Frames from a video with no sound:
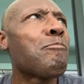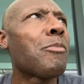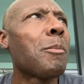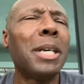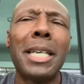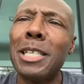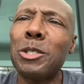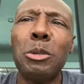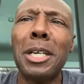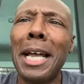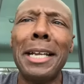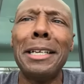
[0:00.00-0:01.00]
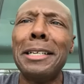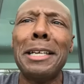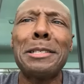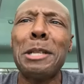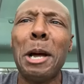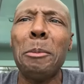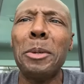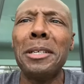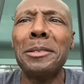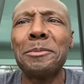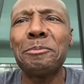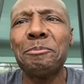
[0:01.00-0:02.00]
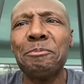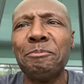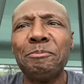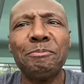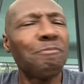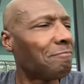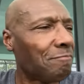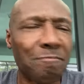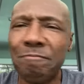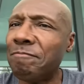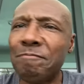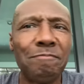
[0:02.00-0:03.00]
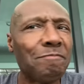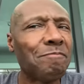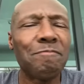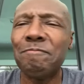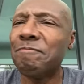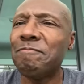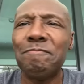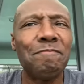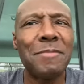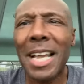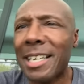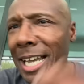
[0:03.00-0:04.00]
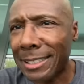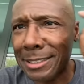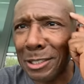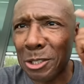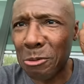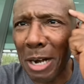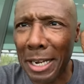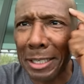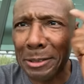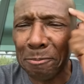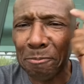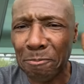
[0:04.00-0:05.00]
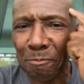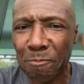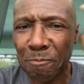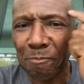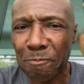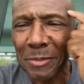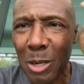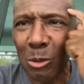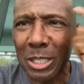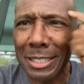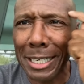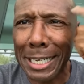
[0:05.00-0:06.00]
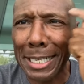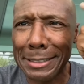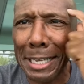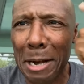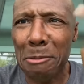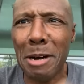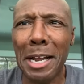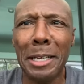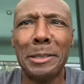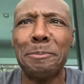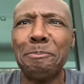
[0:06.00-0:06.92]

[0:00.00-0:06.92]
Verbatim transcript: But guess what? I ain't let that stop me. Mm-mm. Got this right. Once I got that right,